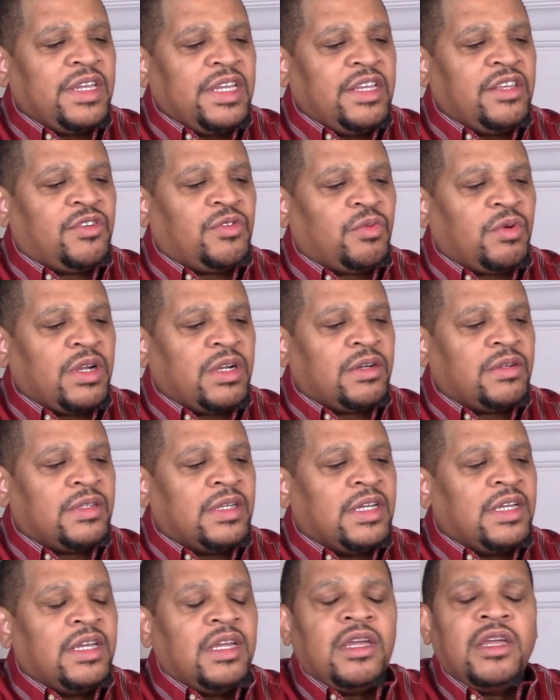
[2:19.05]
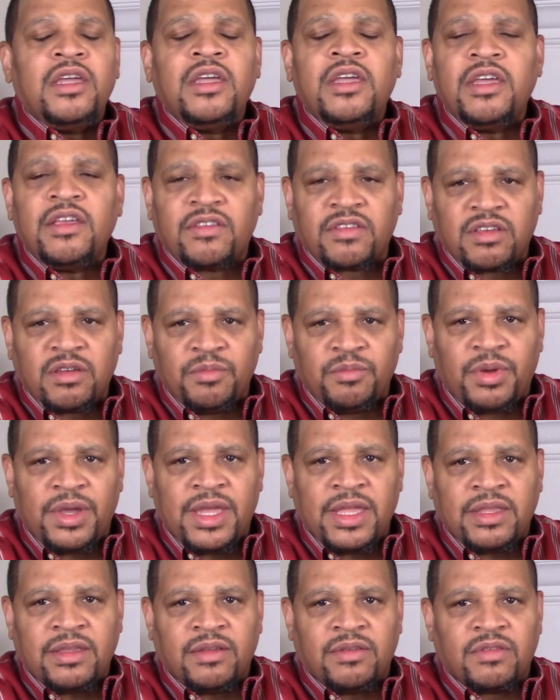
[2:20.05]
Israel, his
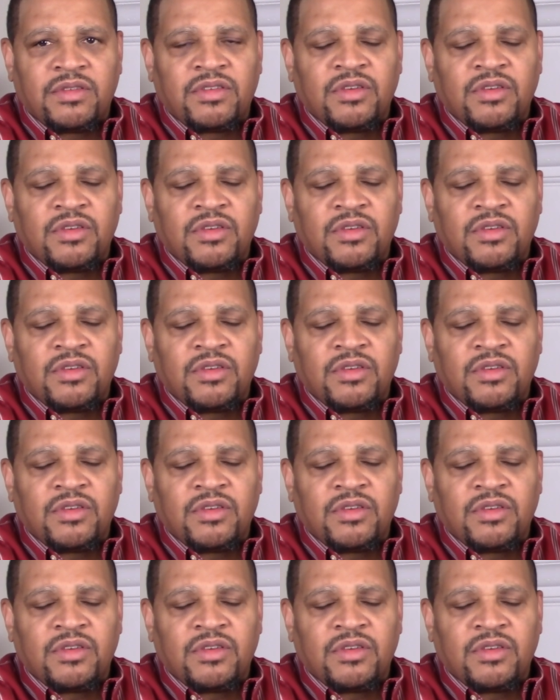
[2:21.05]
companions.